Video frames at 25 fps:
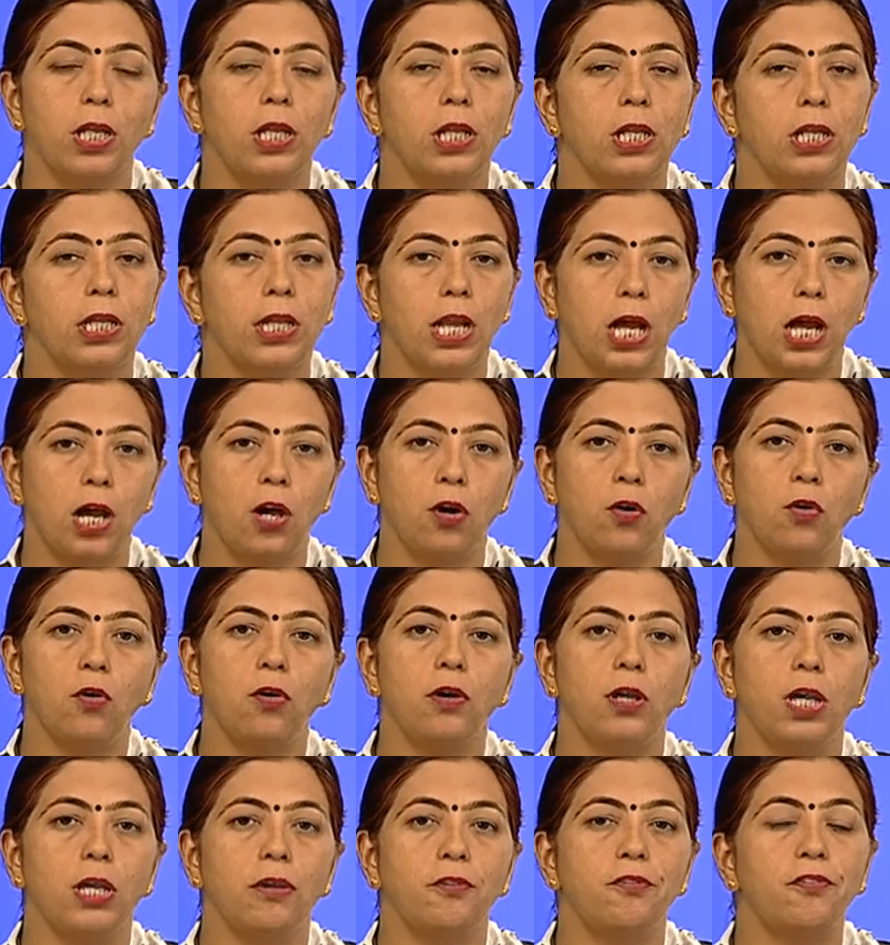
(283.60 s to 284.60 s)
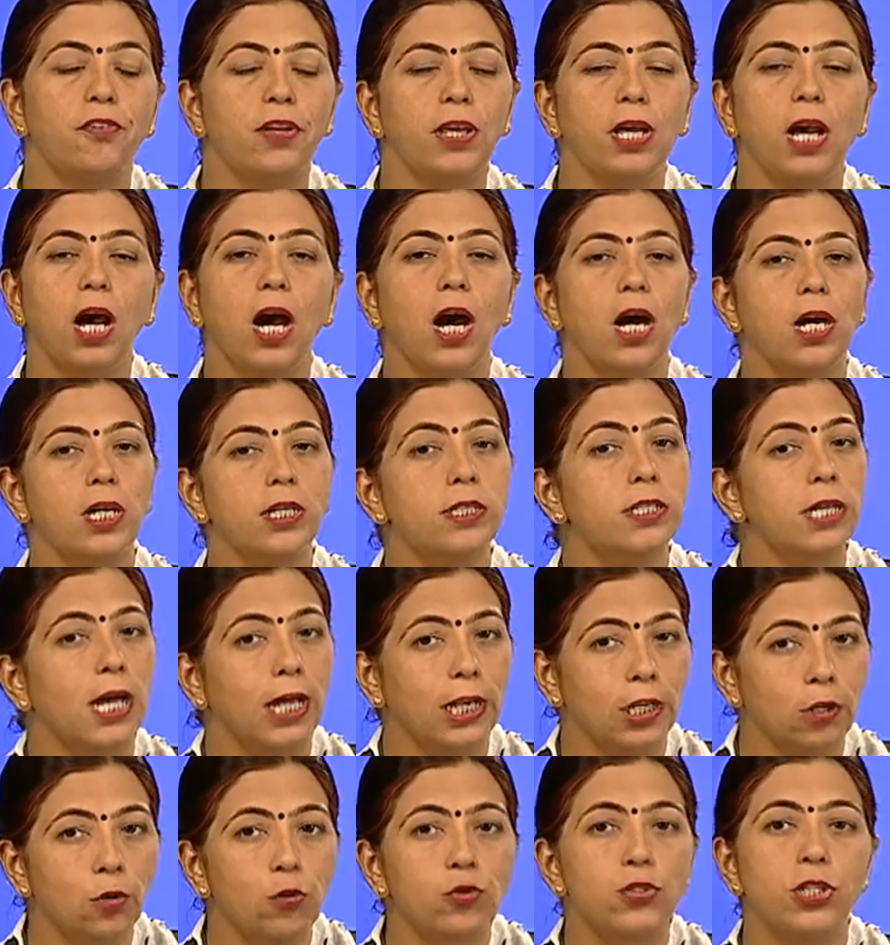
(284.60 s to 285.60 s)
Now, we are
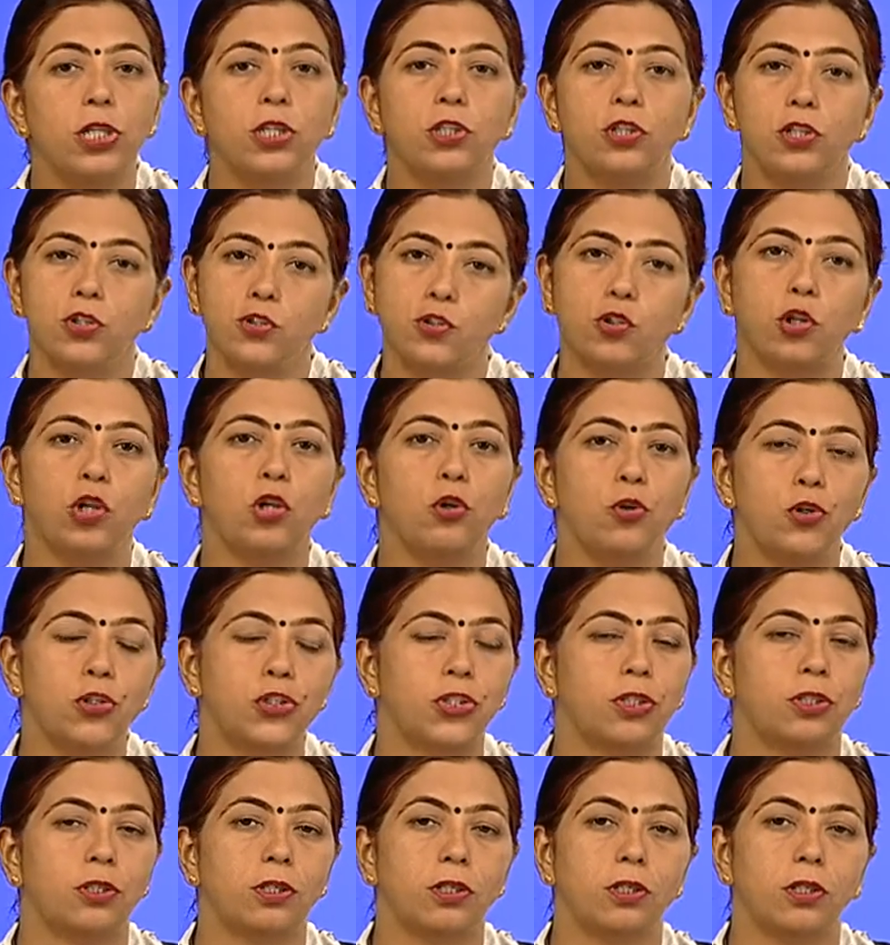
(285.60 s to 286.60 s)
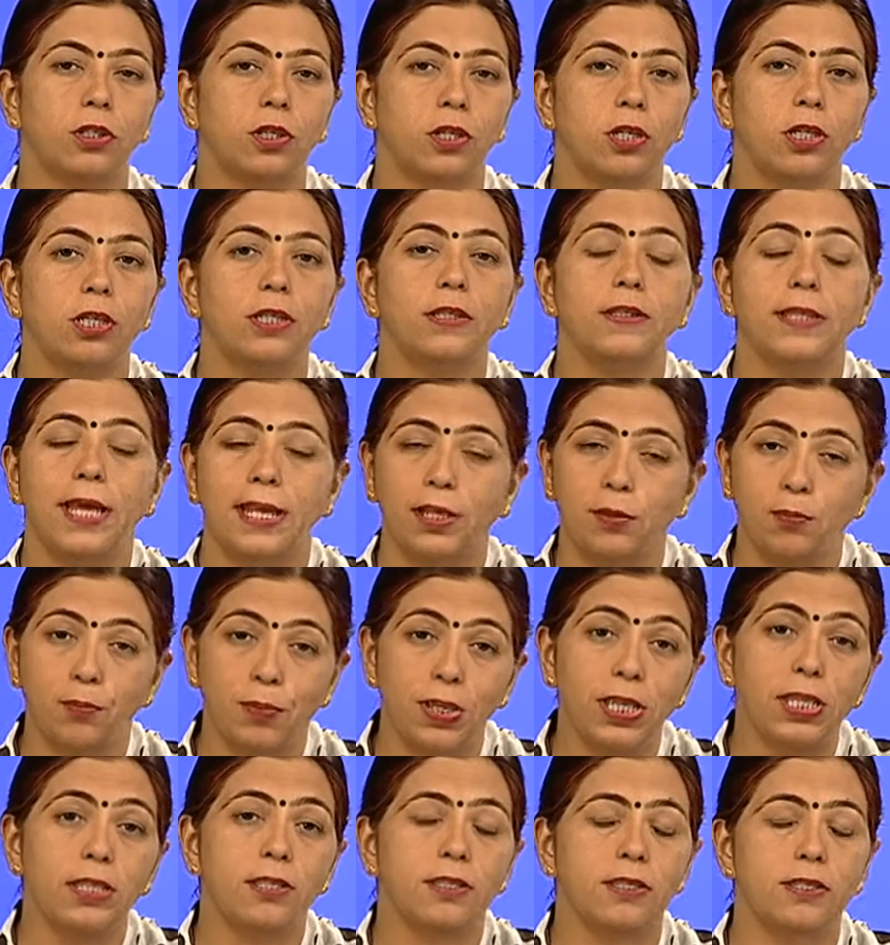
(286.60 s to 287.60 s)
diluting the solution, that
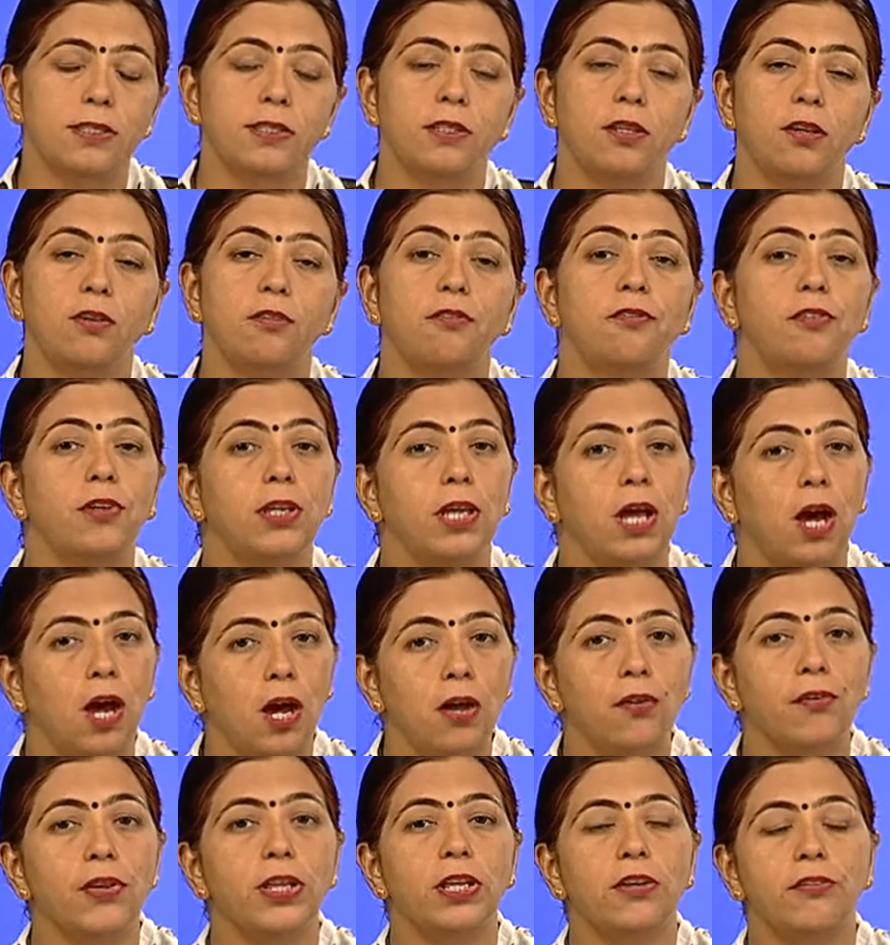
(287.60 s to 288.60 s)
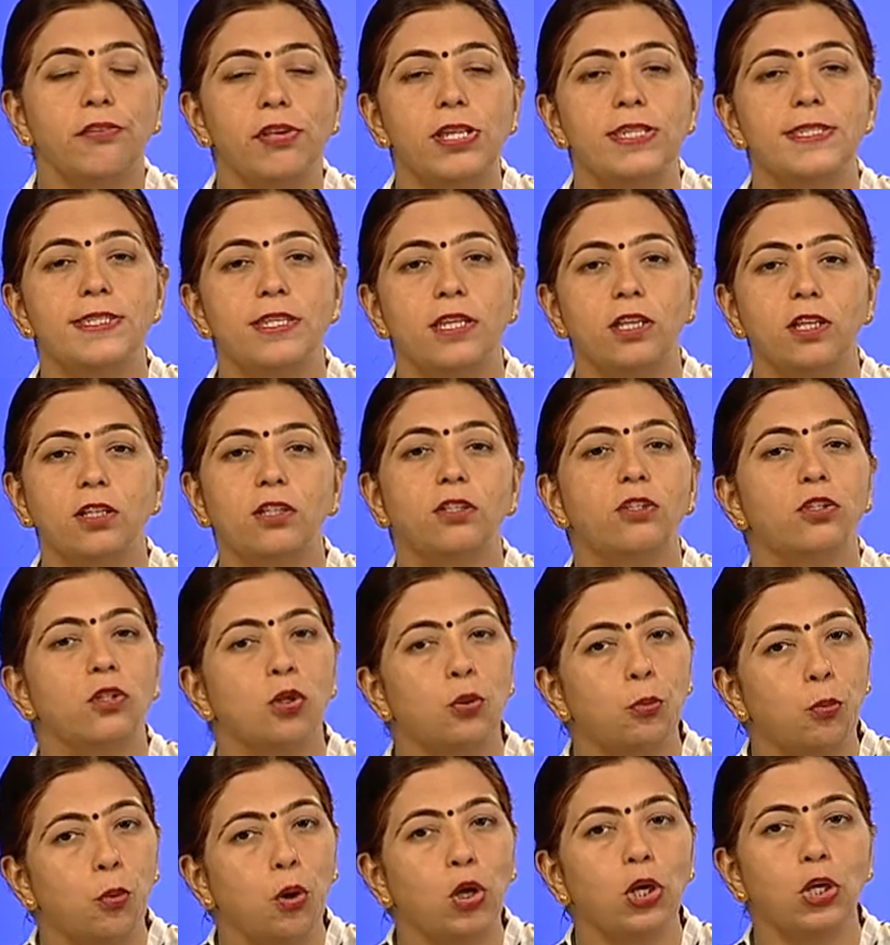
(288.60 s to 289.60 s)
means we are increasing the
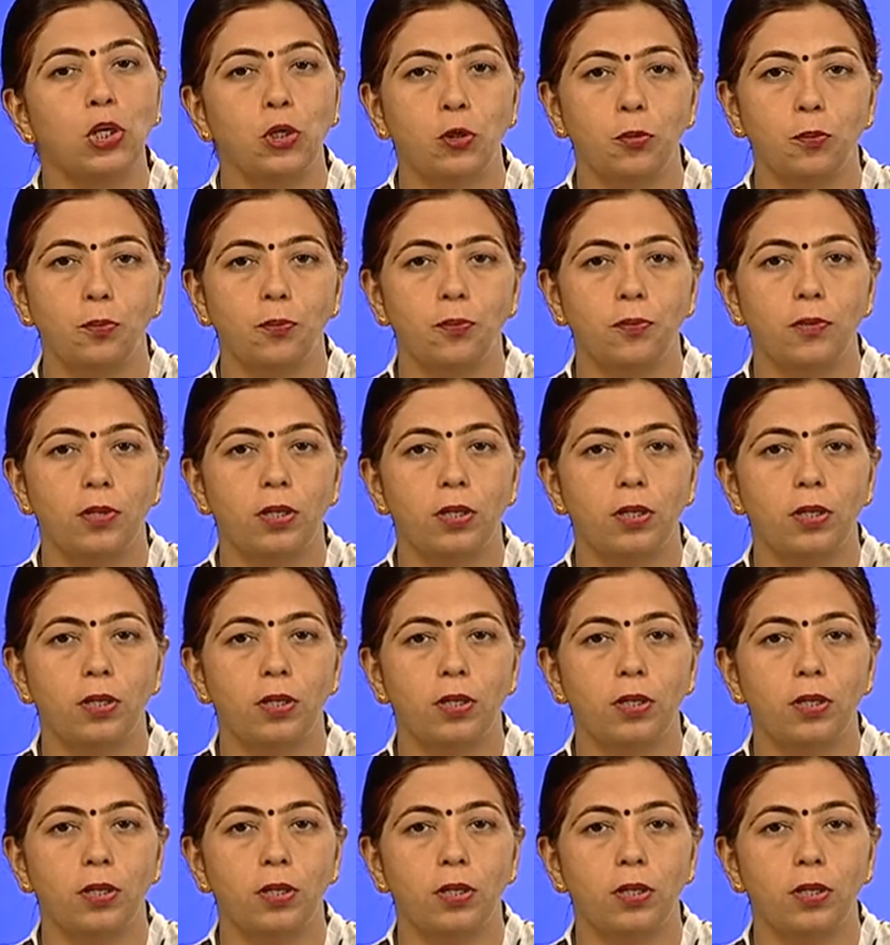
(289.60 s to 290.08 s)
volume.